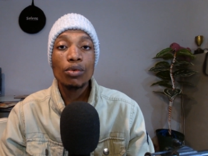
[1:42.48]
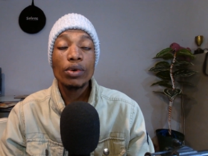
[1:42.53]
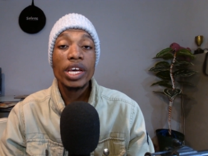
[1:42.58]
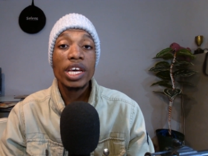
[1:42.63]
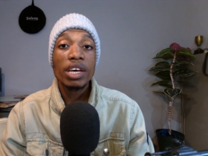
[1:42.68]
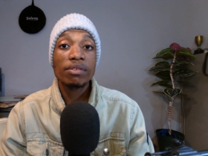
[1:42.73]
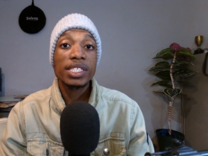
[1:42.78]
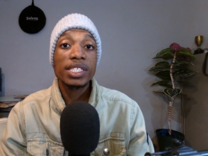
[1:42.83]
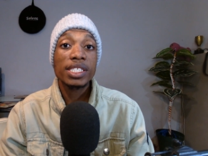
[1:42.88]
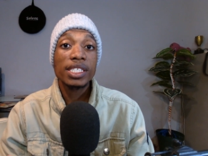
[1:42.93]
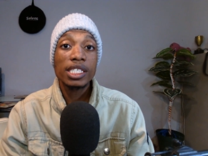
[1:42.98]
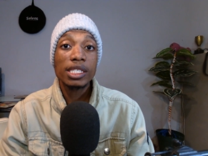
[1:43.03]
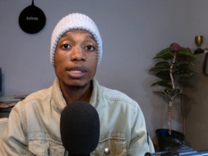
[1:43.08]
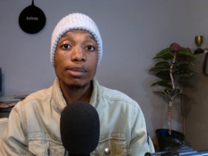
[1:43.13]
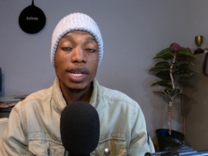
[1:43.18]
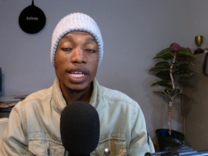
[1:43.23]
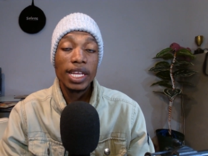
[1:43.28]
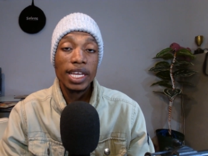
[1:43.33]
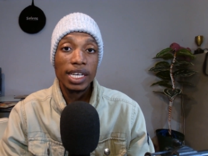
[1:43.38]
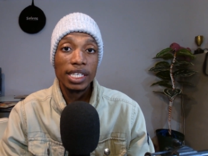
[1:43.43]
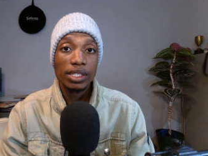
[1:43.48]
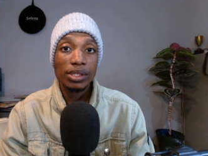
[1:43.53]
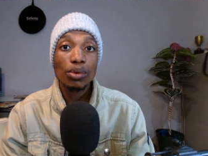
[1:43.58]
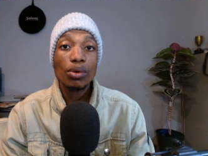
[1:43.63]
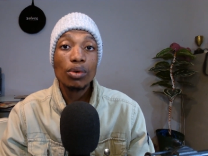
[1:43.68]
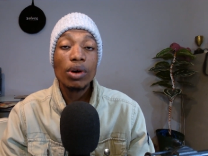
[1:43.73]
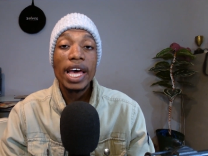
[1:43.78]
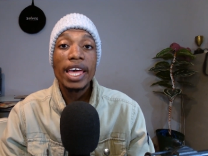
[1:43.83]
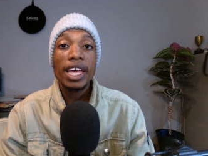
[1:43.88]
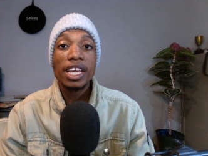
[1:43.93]
we have six players
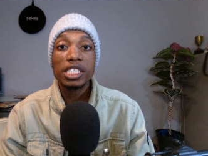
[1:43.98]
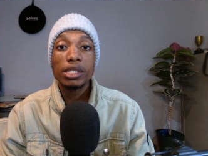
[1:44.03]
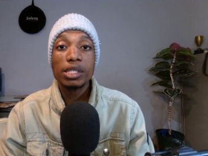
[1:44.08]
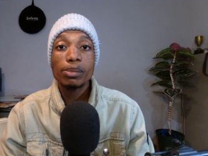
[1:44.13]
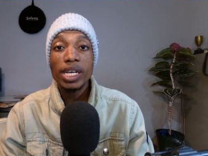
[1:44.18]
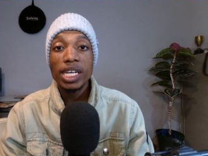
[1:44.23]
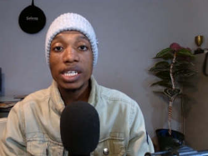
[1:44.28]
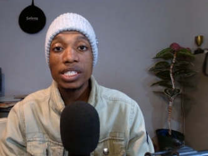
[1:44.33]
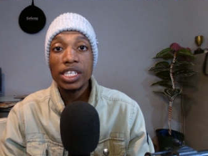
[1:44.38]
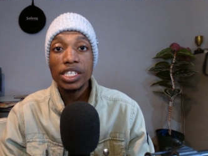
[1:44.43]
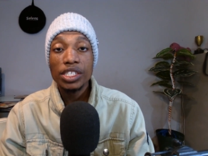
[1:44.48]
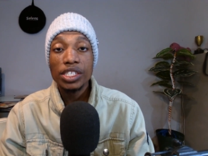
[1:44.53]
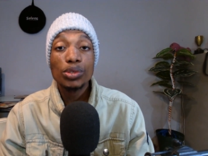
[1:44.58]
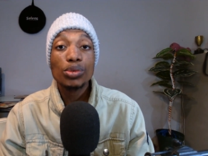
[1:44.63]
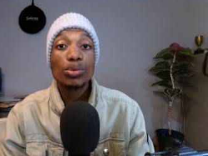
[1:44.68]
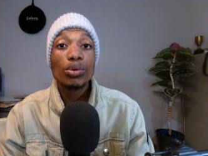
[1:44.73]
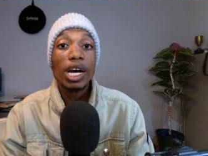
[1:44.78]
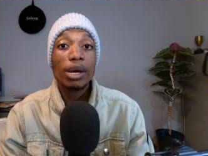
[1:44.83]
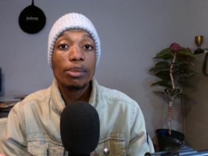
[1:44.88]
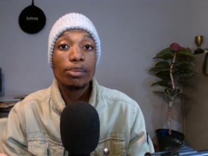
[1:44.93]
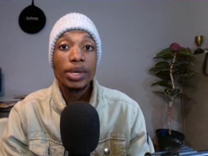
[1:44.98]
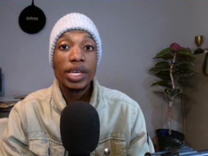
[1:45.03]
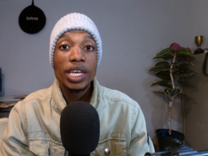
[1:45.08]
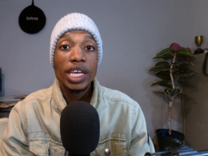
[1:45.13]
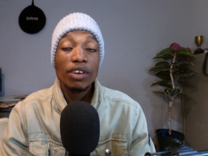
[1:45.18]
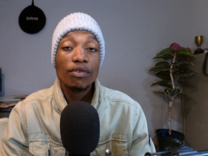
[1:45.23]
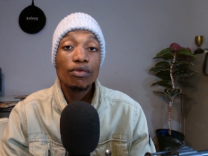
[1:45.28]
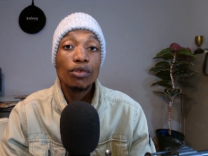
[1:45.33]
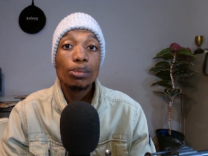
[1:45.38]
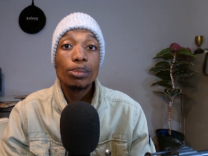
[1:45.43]
who are expected to
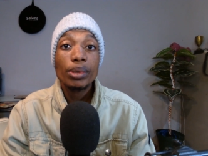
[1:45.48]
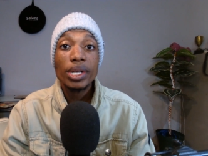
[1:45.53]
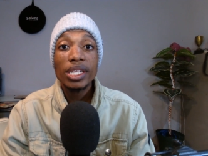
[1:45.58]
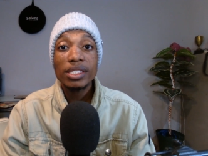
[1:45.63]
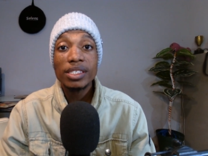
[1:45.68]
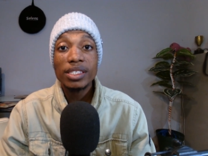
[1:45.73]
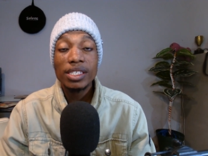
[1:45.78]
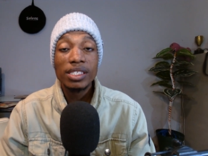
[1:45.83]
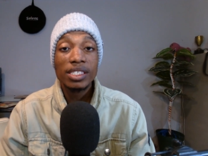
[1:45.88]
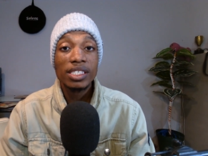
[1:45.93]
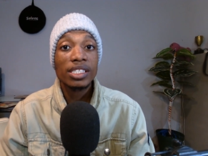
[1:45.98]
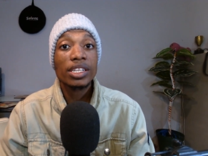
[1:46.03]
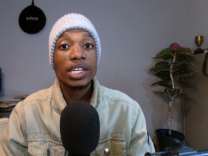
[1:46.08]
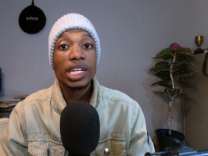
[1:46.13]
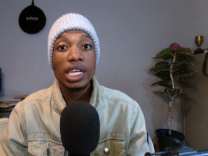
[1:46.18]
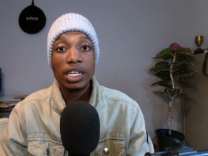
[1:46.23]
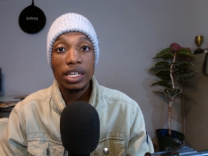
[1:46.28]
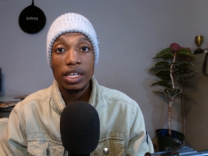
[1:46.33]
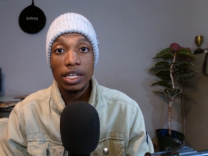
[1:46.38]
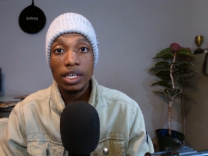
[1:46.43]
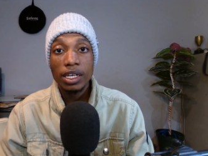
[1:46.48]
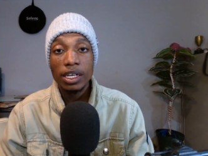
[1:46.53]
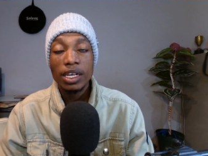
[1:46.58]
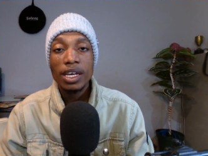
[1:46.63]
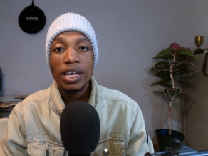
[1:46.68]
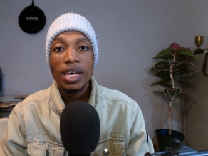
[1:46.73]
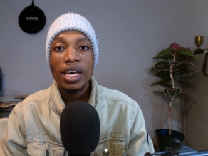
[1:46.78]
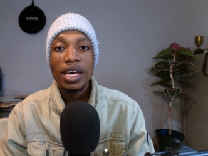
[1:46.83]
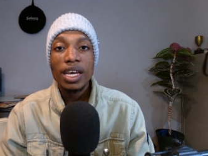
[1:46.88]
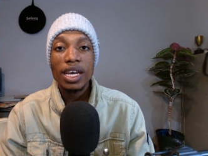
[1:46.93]
appear for preseason training
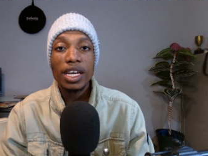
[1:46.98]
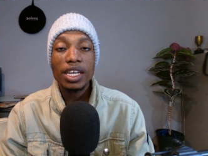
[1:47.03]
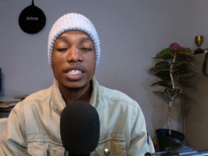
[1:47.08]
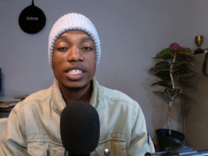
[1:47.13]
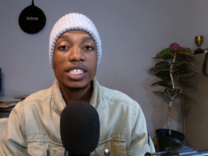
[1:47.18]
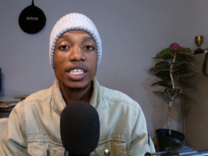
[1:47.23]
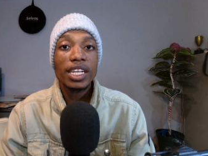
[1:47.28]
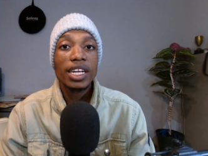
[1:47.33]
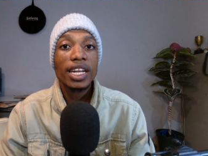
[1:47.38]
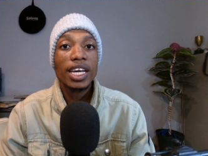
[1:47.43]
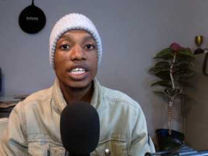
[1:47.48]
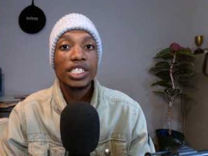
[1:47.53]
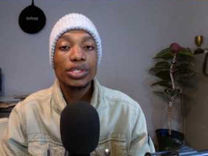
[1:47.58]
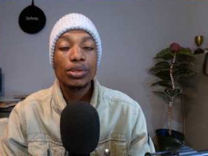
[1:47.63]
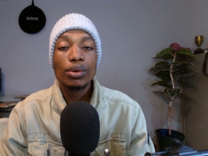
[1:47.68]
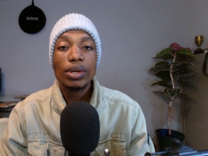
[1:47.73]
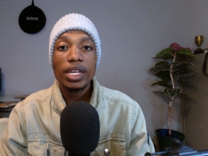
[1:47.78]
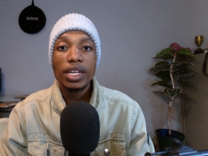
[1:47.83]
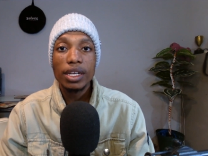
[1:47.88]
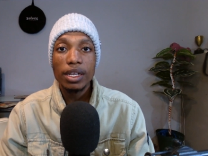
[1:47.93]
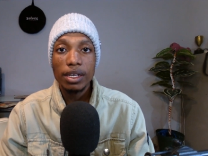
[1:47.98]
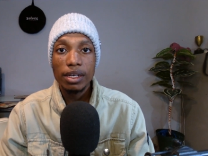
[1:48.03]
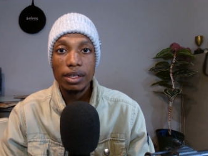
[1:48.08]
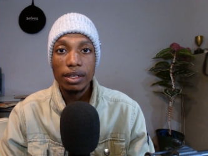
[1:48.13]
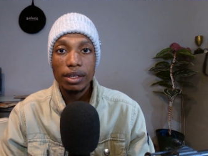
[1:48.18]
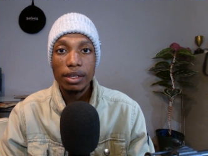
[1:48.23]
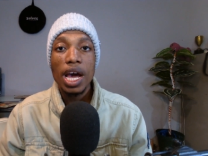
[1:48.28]
at Naturena.